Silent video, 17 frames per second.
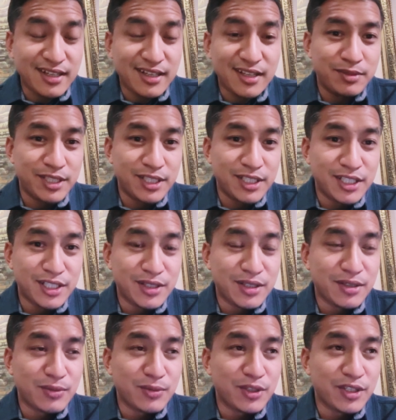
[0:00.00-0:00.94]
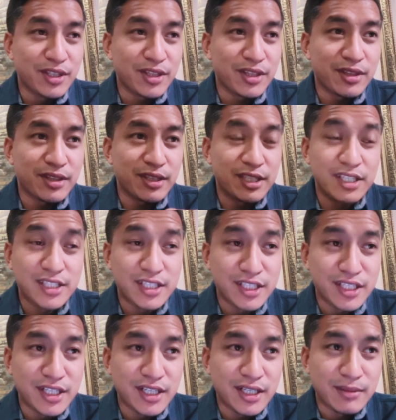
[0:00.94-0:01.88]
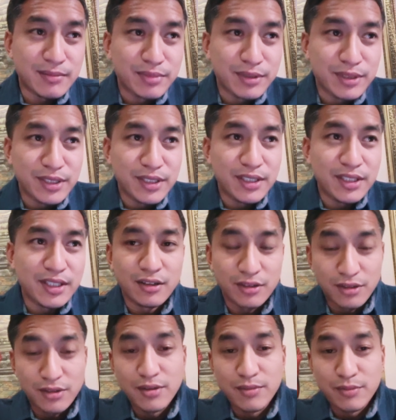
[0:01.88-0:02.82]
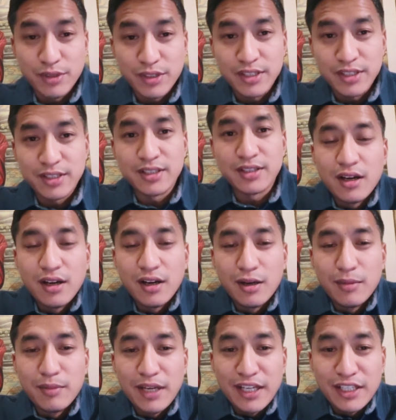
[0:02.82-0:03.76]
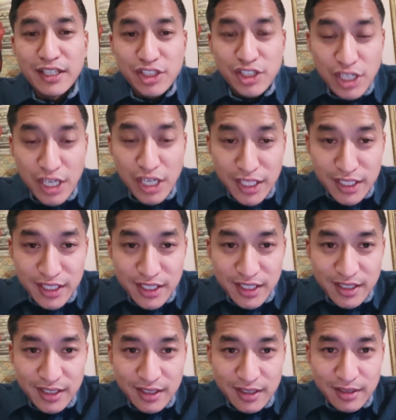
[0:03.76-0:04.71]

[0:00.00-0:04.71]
dealing with East India Company or the Britain and China,